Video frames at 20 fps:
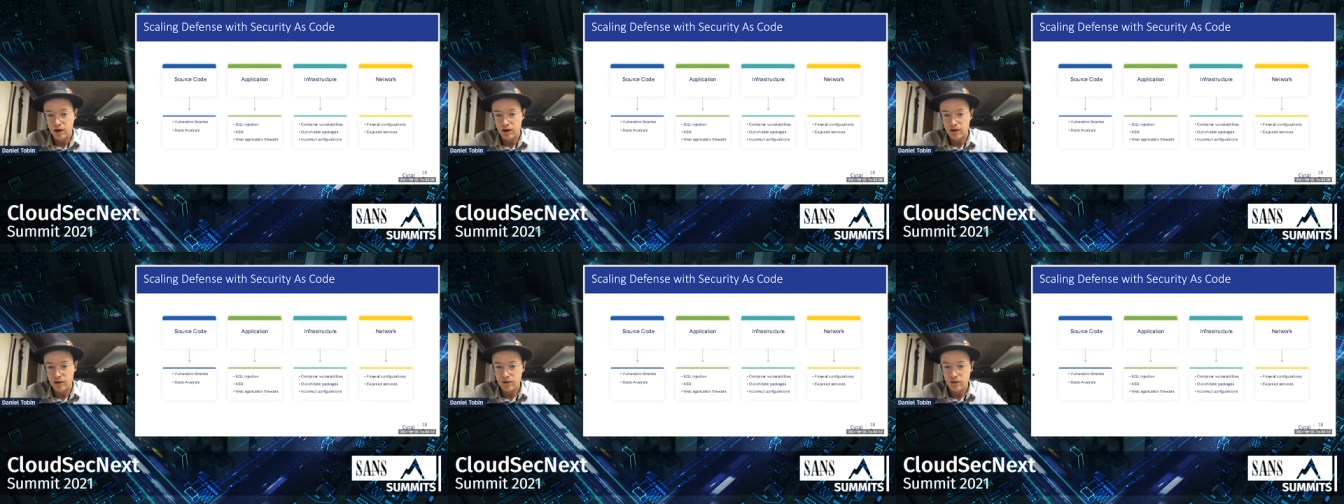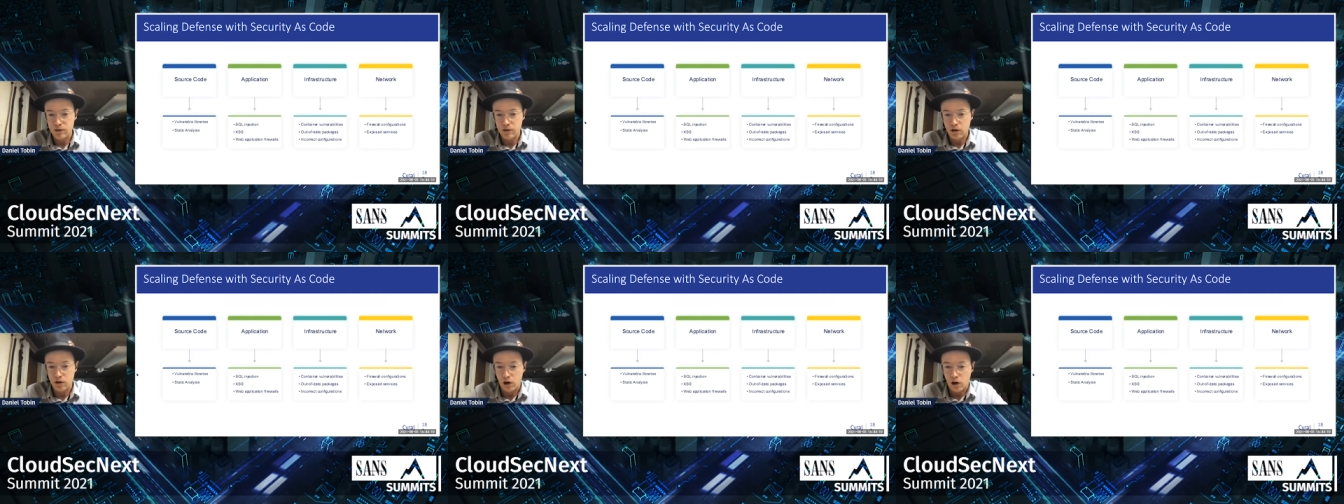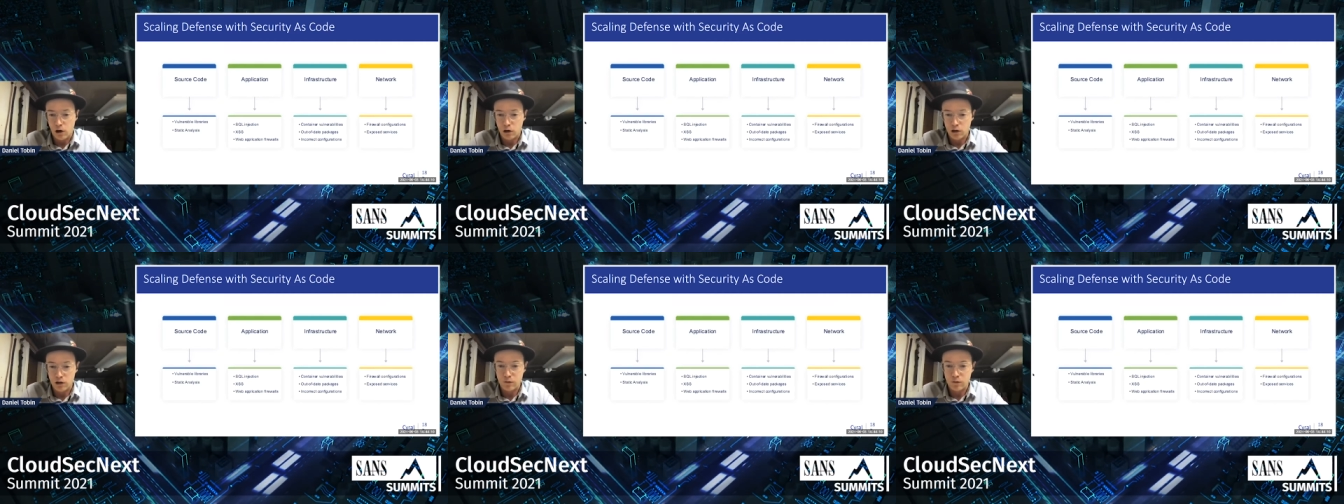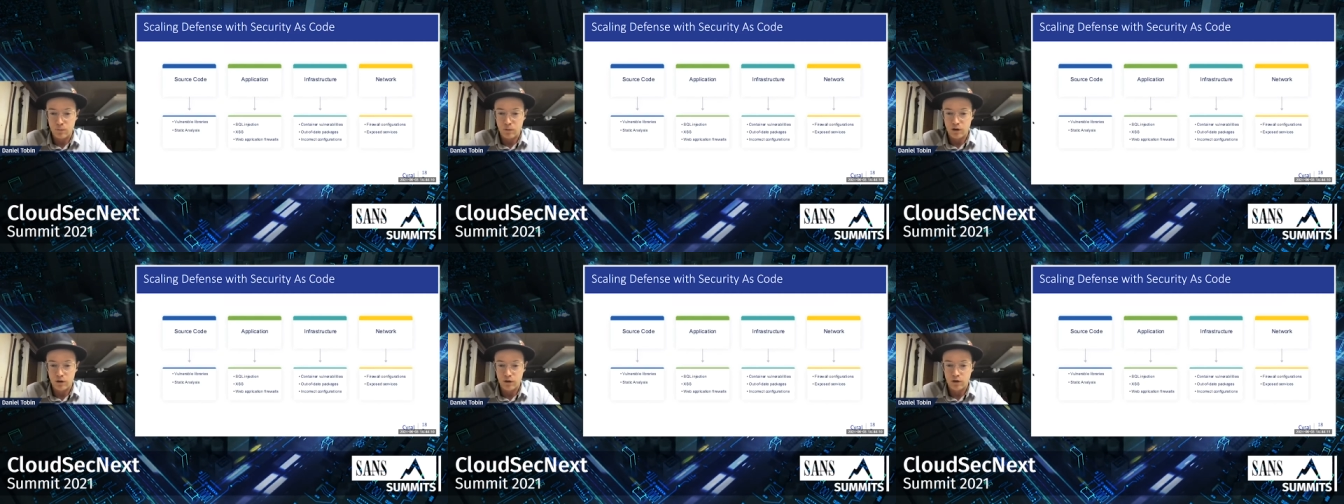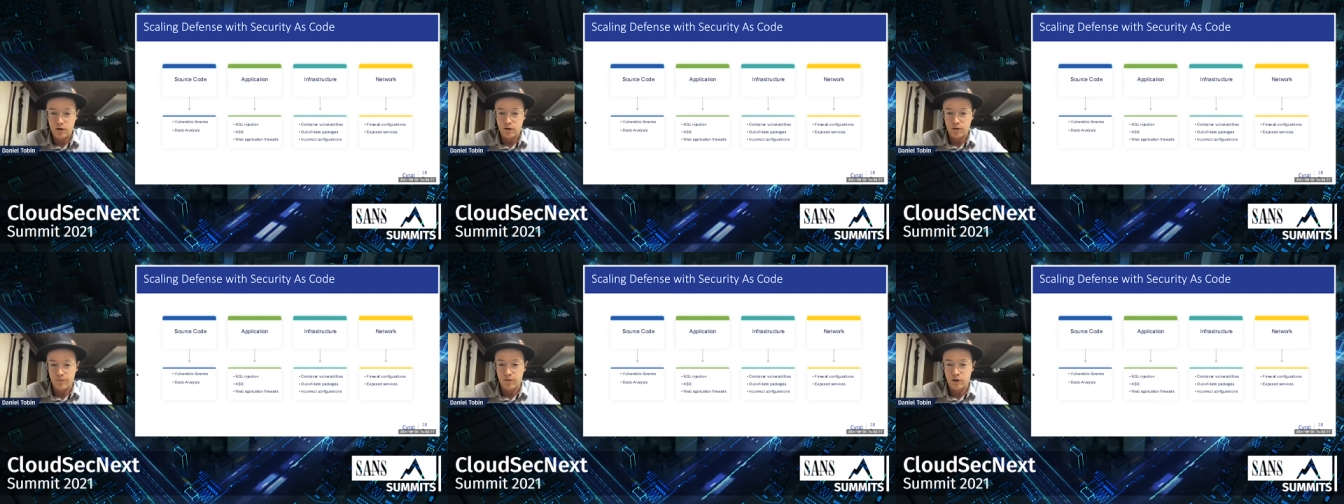until all can be
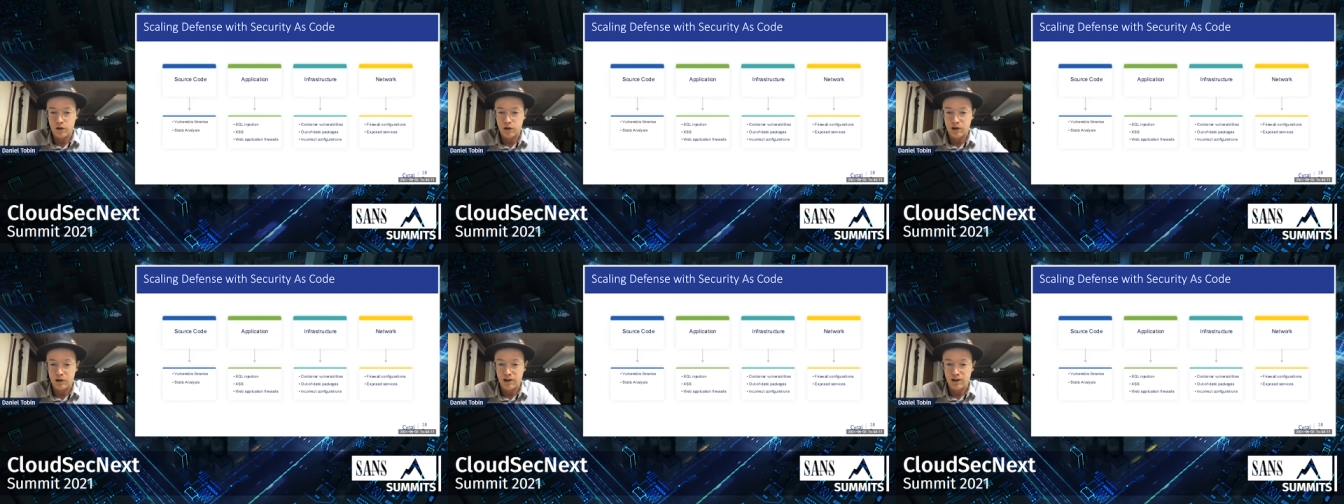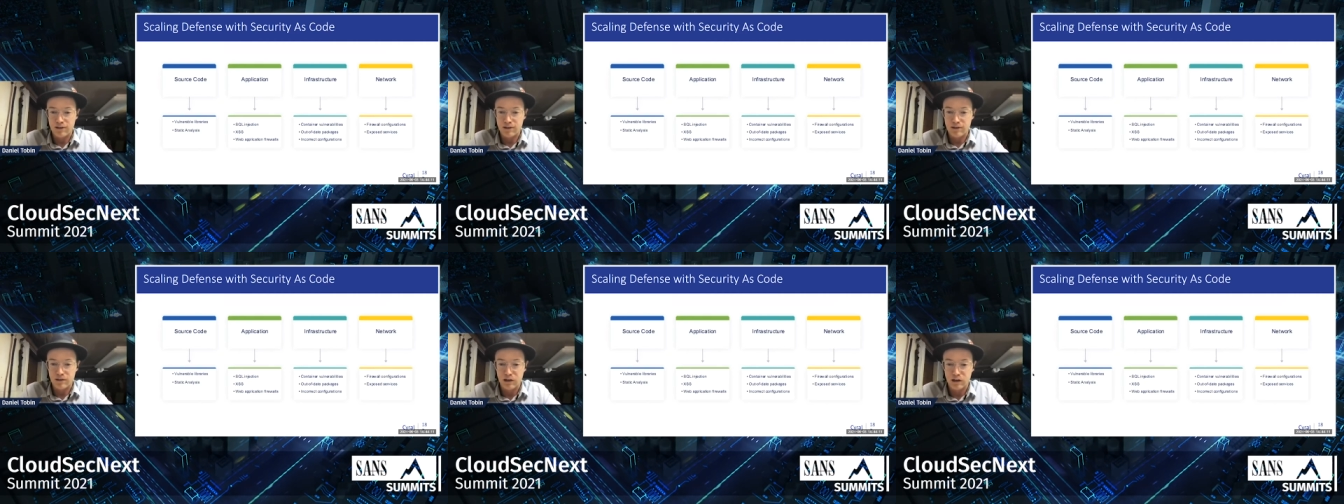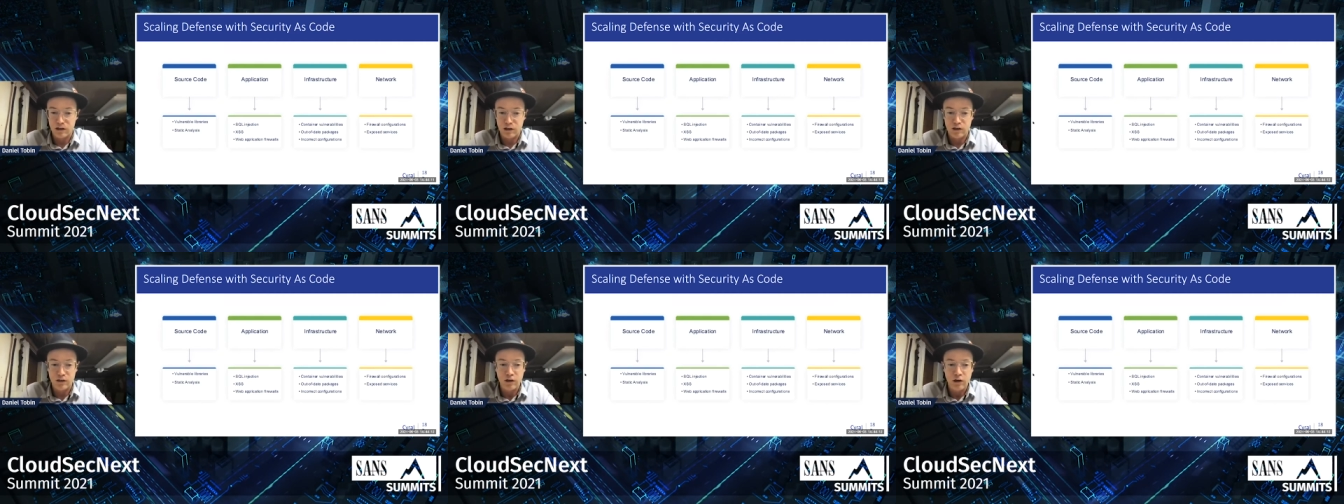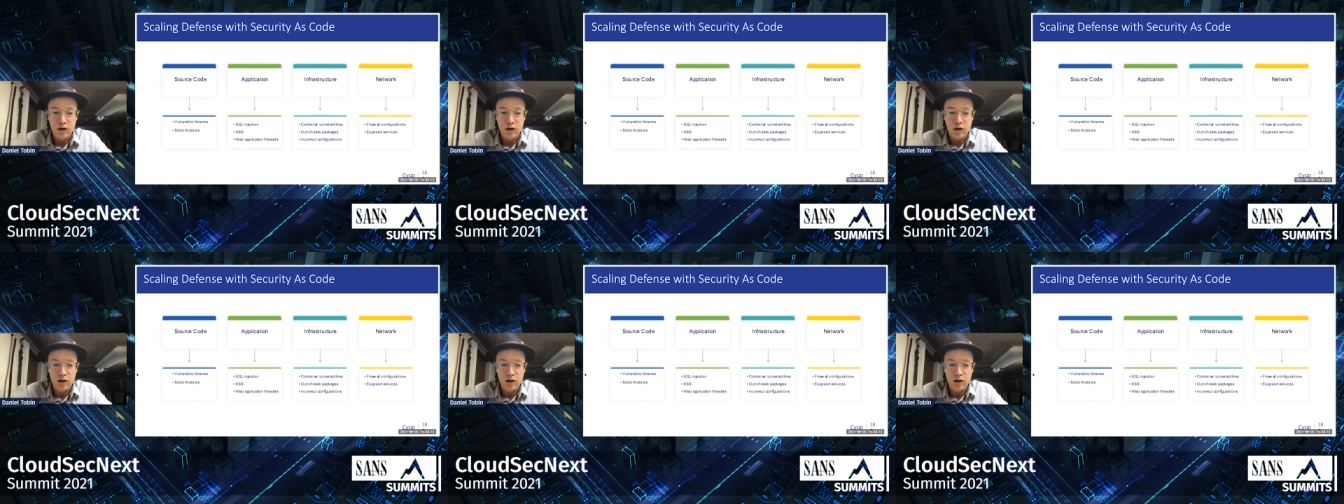converted as needed.